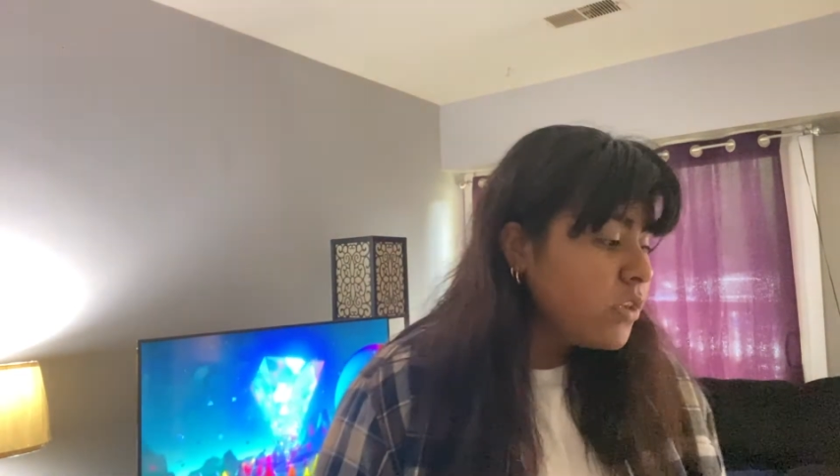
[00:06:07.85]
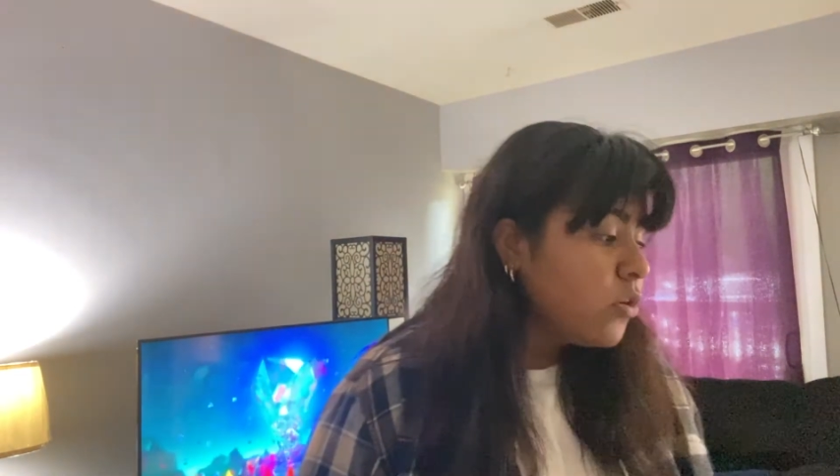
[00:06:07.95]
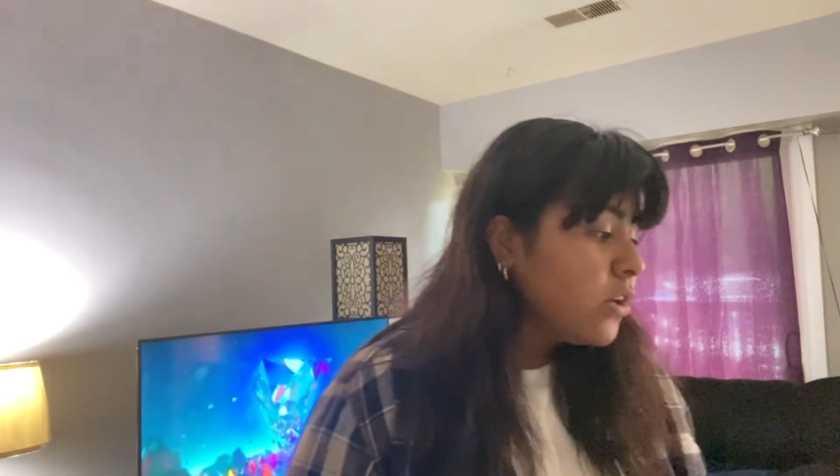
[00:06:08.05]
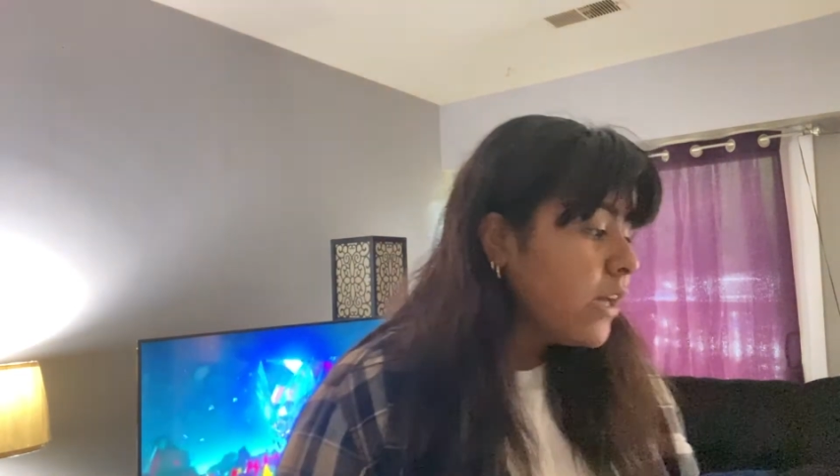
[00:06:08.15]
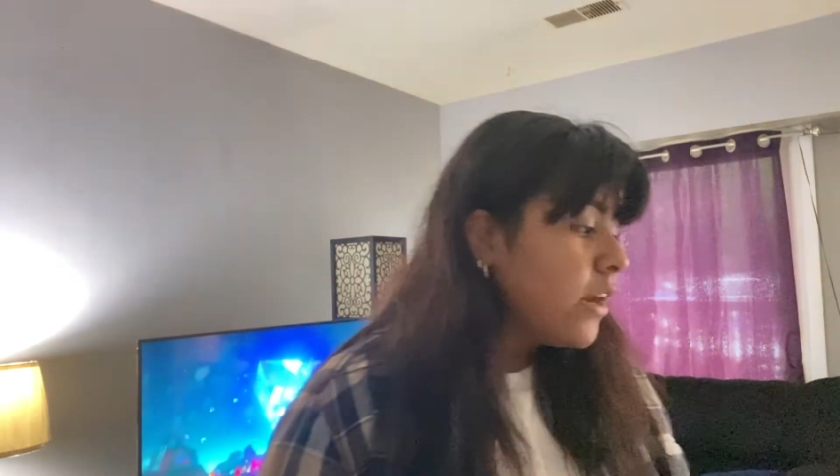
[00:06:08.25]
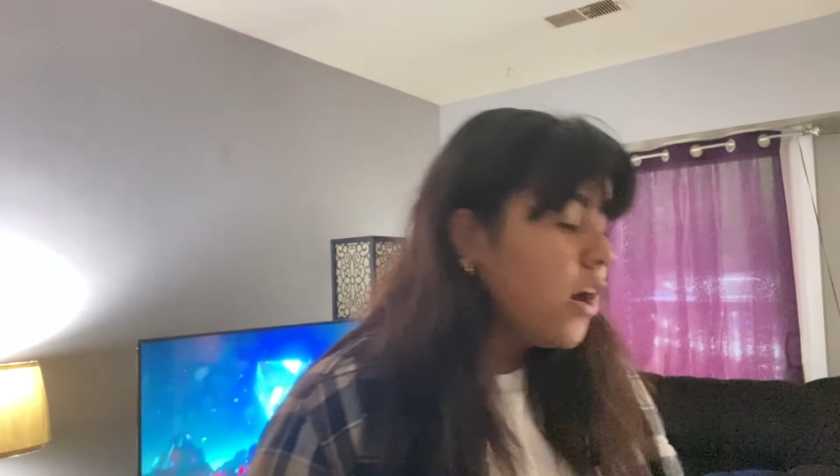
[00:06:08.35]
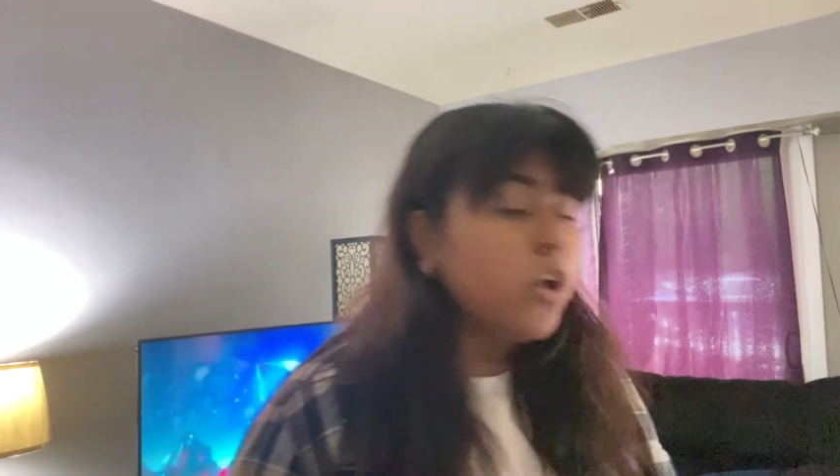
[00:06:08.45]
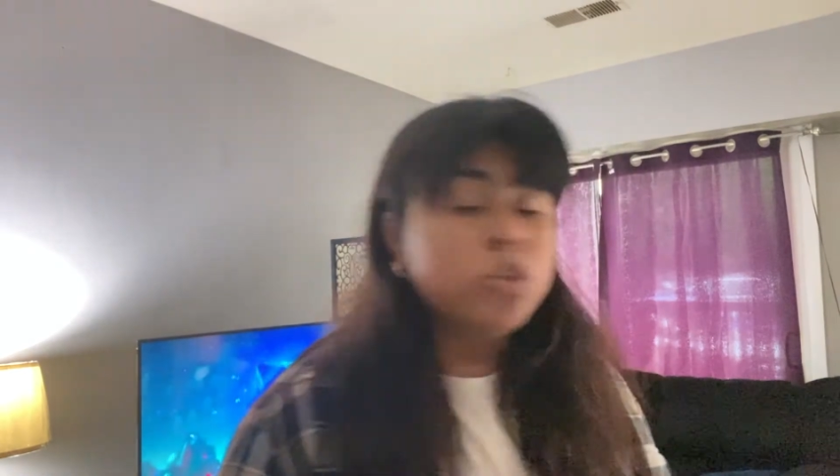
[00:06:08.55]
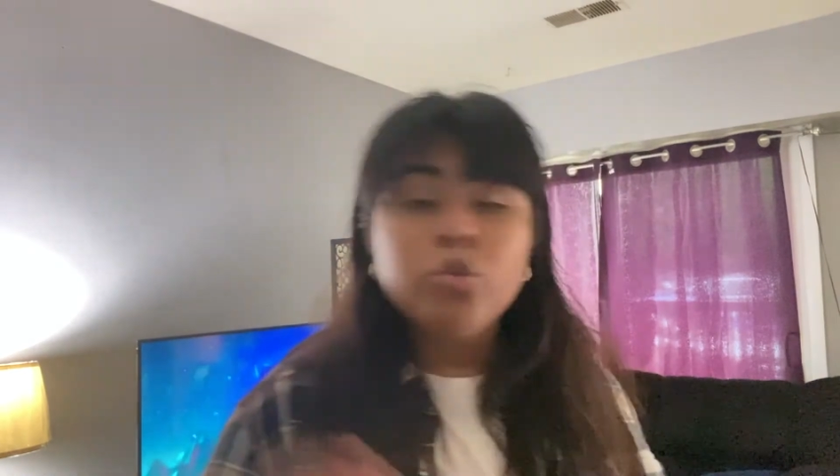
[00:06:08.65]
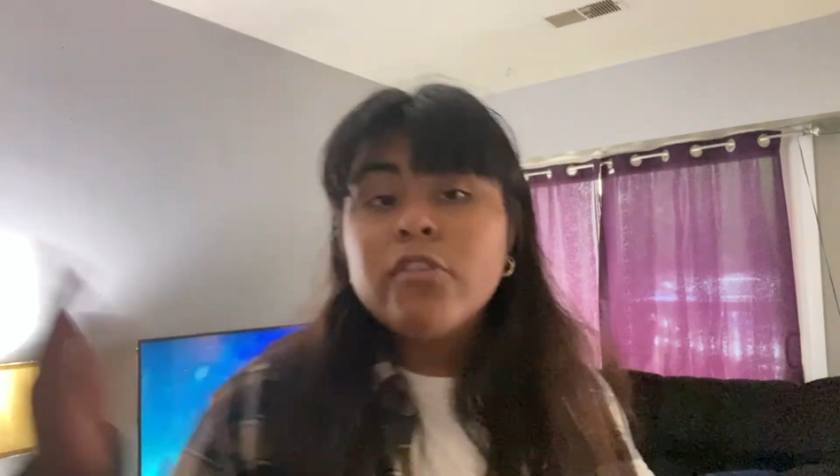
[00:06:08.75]
you could get
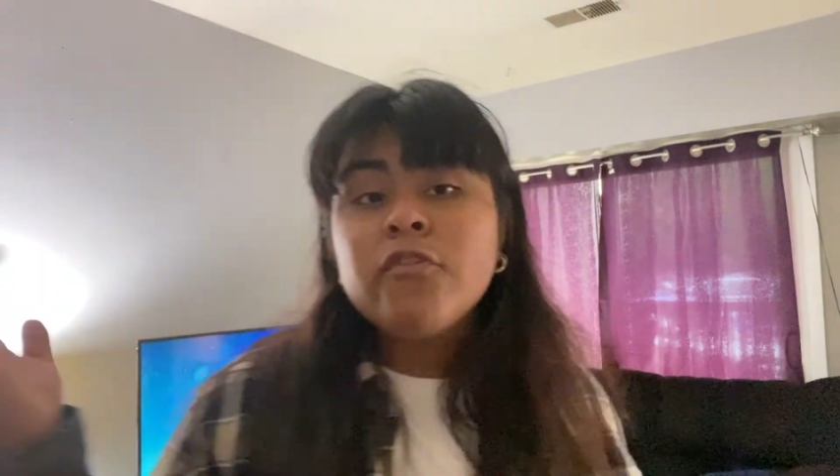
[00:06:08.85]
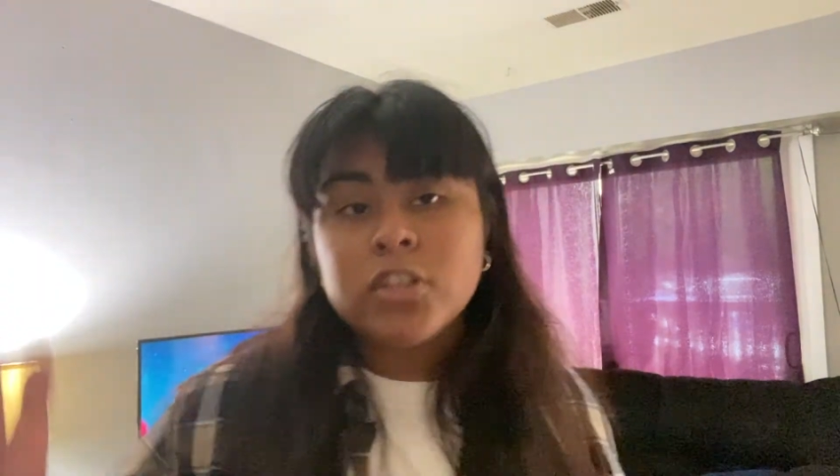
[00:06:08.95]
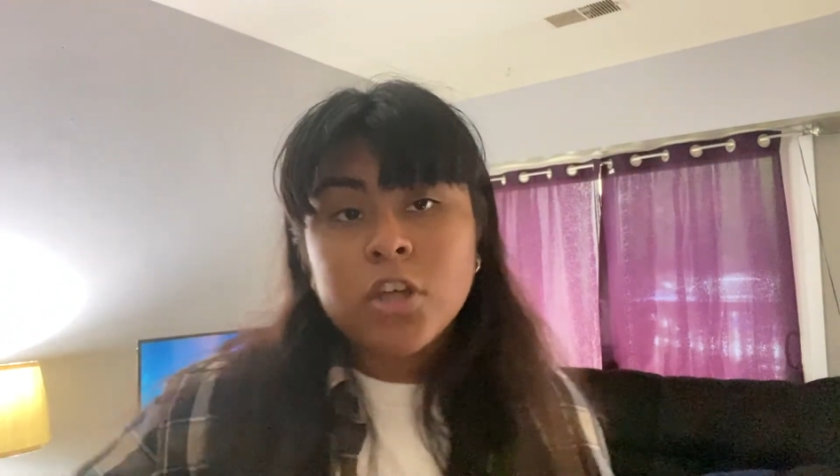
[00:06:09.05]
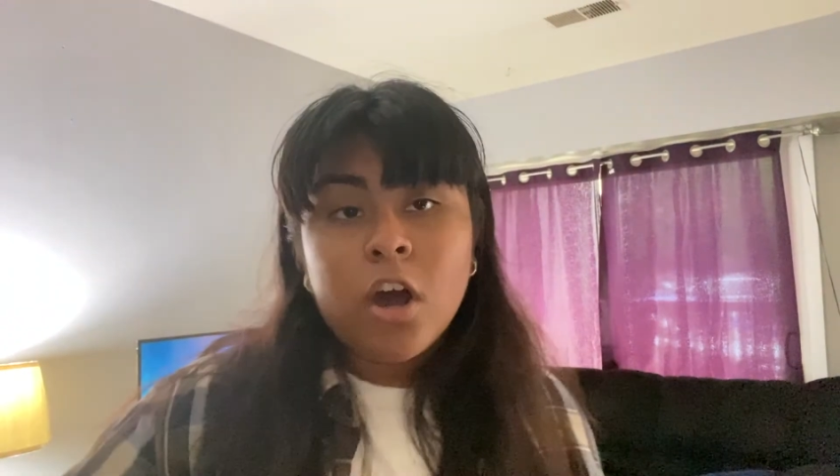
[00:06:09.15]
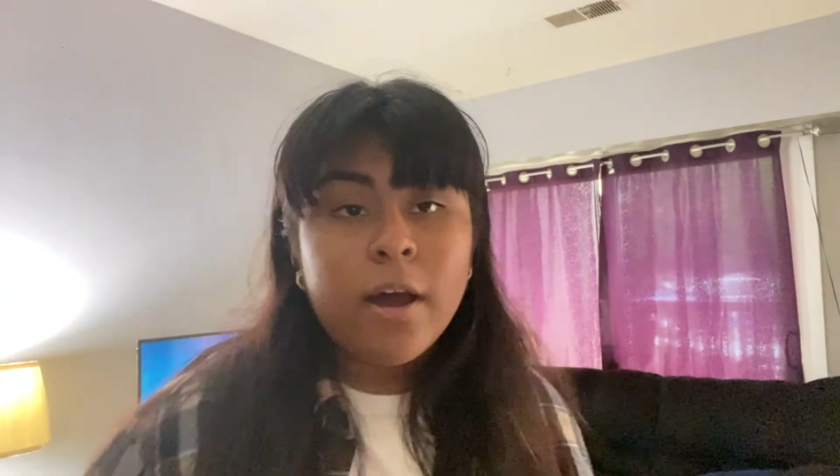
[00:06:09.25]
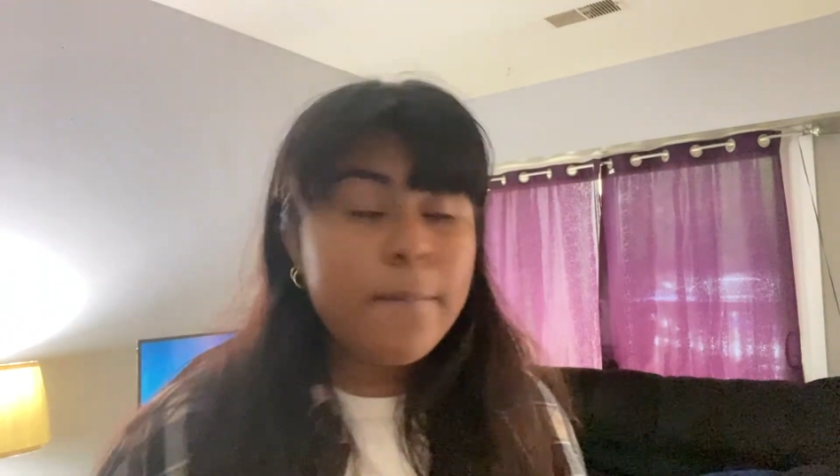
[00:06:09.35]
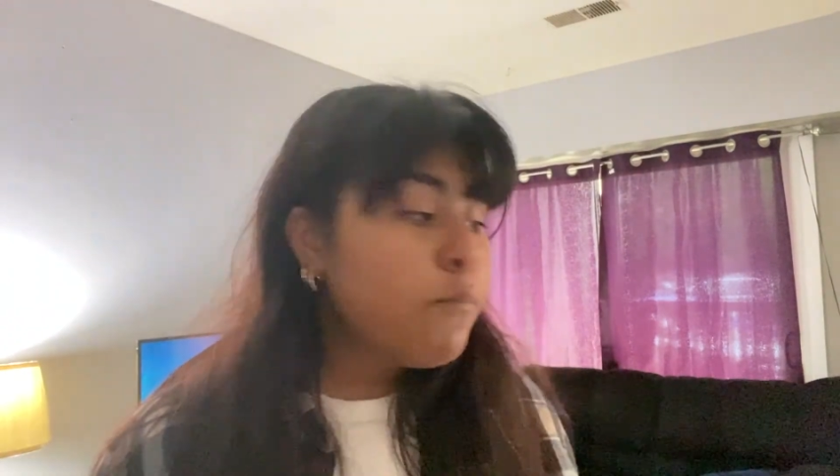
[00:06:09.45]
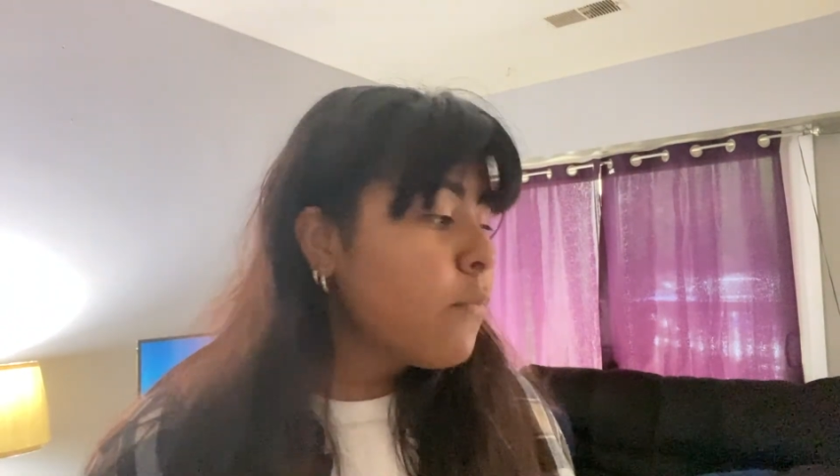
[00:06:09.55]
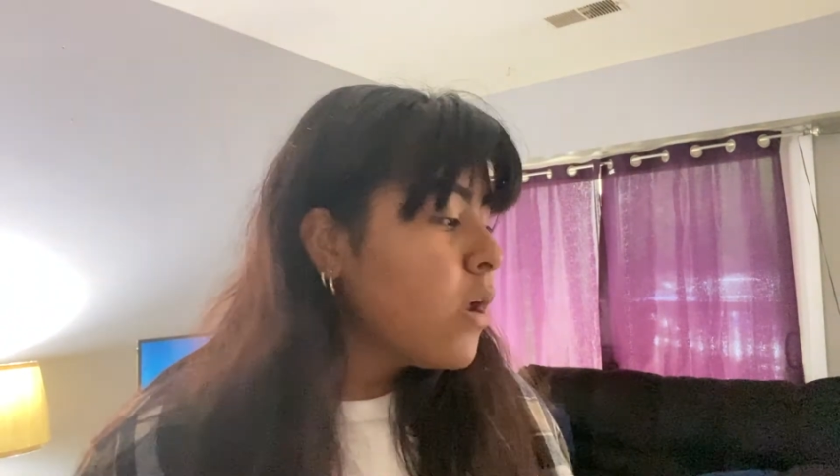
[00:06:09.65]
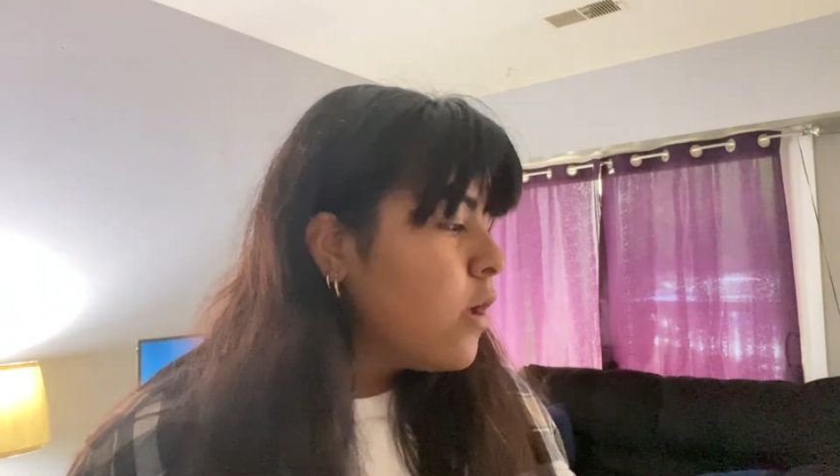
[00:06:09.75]
a Louis
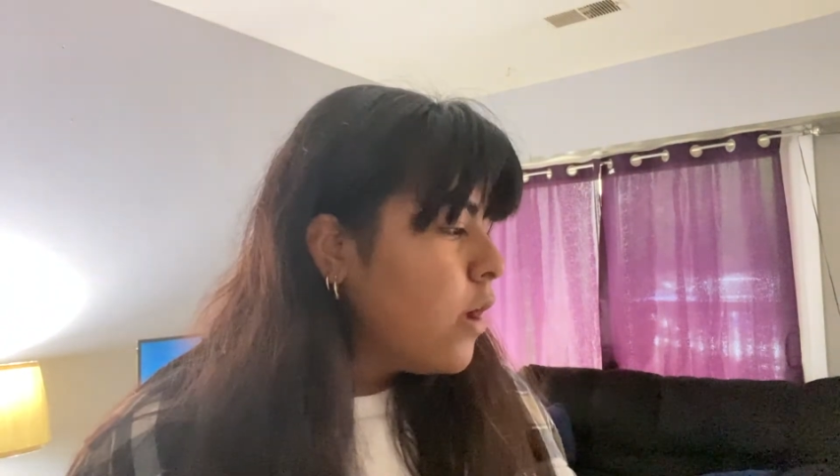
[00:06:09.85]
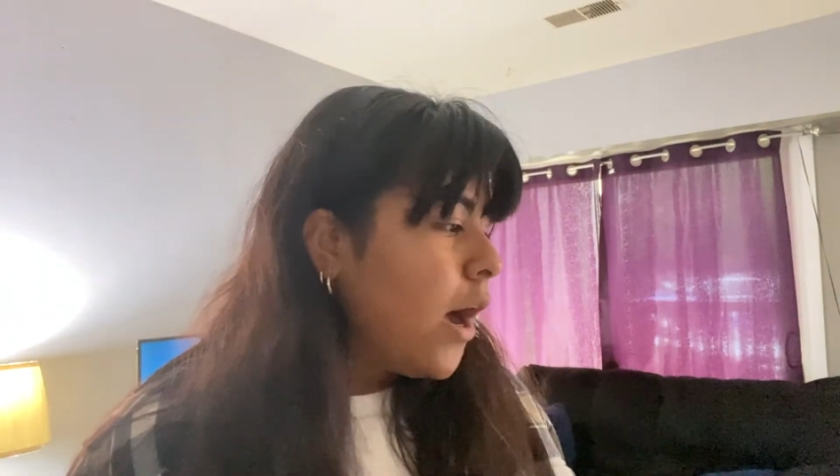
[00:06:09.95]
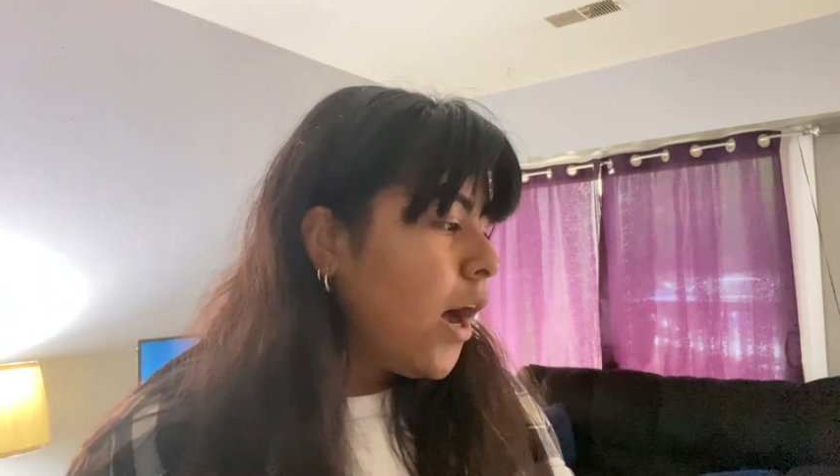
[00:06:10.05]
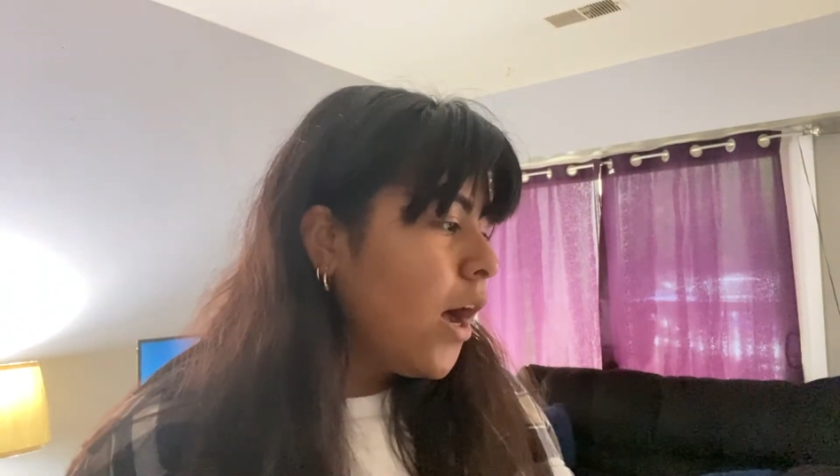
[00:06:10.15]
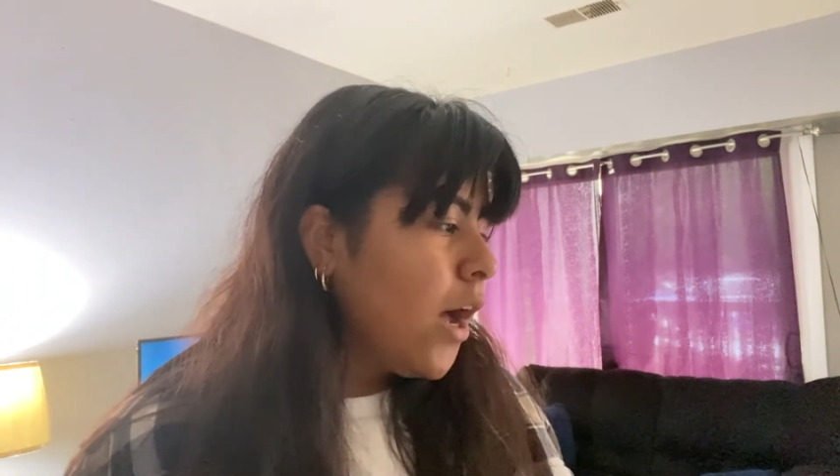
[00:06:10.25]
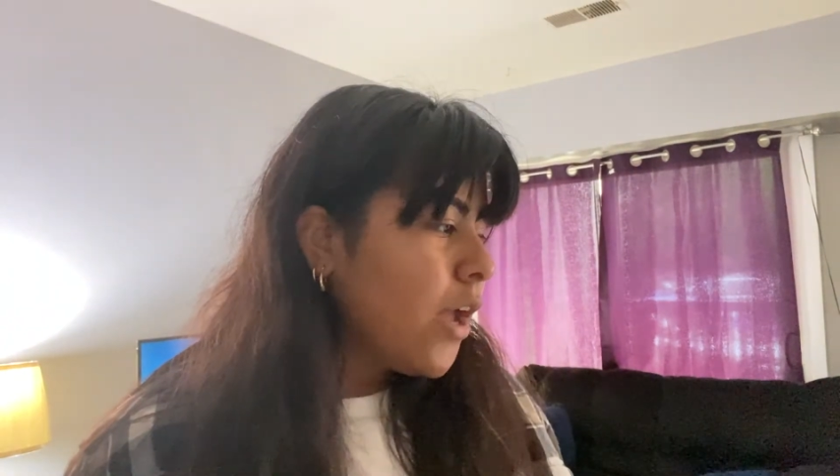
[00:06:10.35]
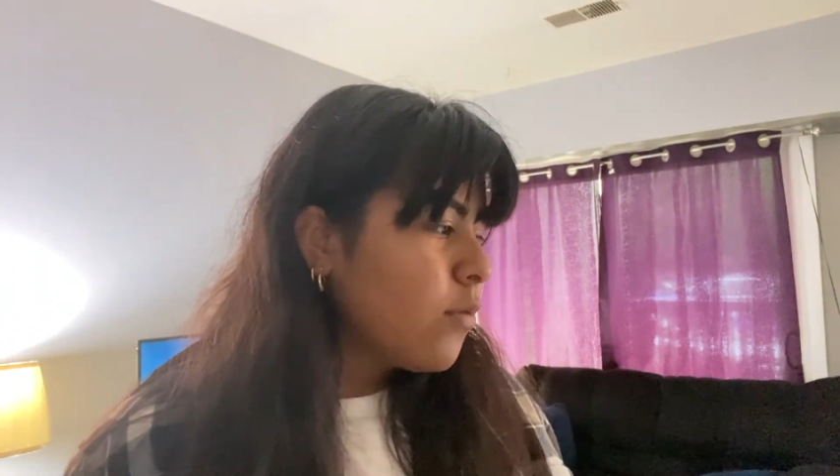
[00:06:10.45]
Vuitton, I don't